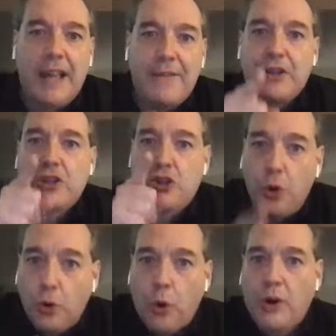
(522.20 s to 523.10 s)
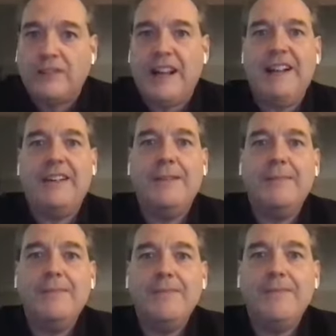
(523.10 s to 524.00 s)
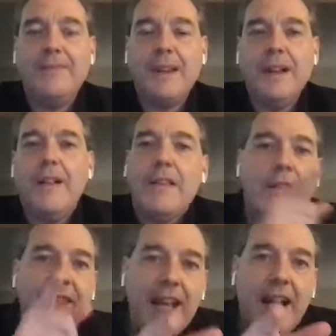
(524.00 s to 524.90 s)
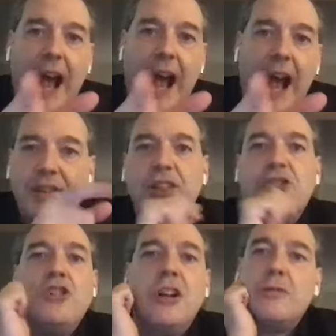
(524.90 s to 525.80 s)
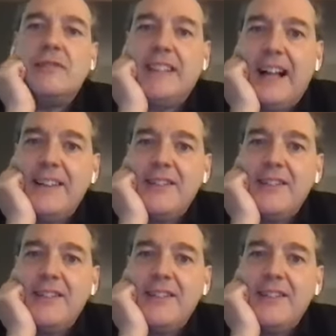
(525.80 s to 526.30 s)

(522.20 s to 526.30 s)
it's too correlated, then how does it generalize?